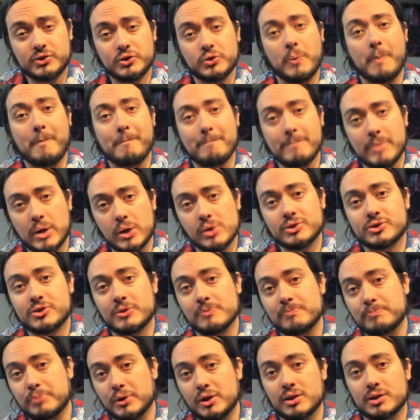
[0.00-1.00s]
Most
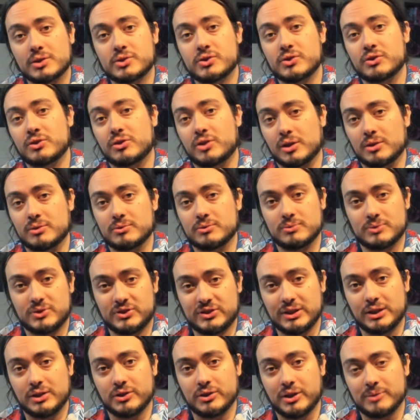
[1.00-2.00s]
books don't
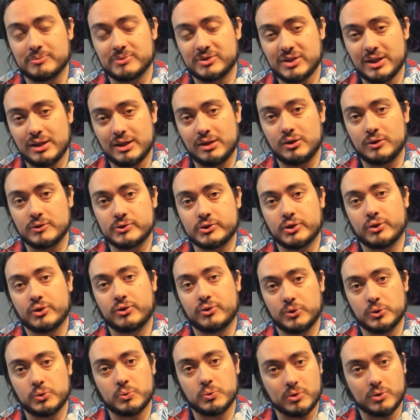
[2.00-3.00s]
sell themselves
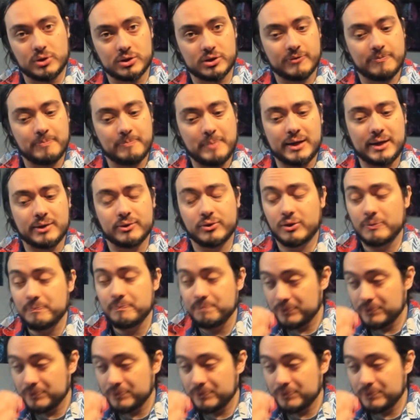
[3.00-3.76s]
through word of mouth.